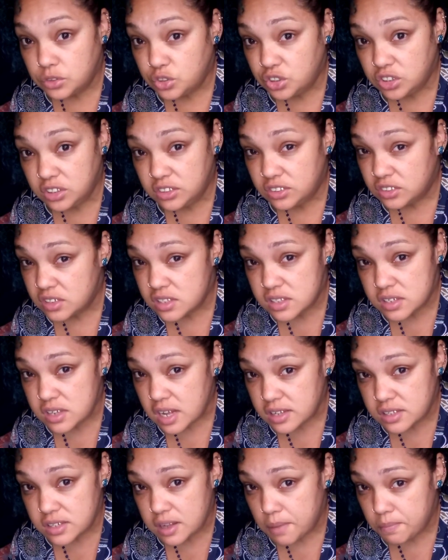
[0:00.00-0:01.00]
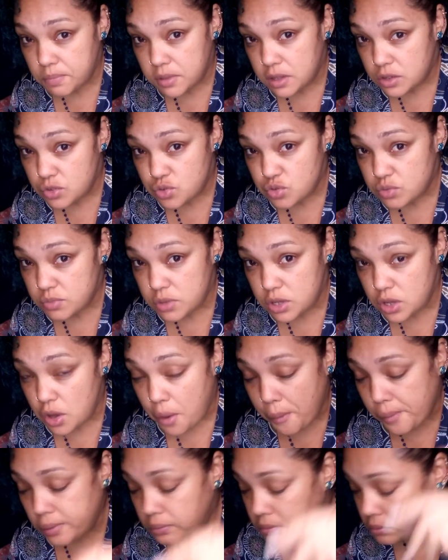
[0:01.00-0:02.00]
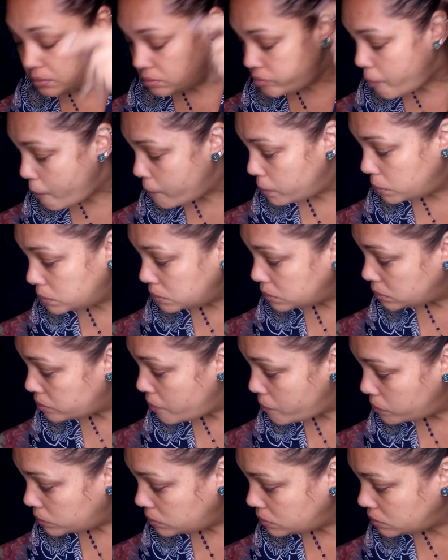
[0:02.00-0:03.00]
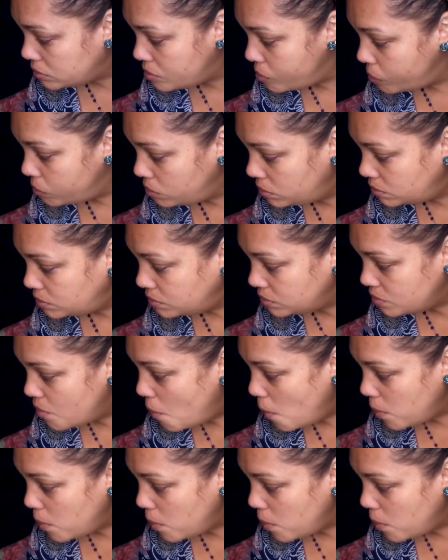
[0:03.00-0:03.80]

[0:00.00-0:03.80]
Cheese just does something to me, yo. I'm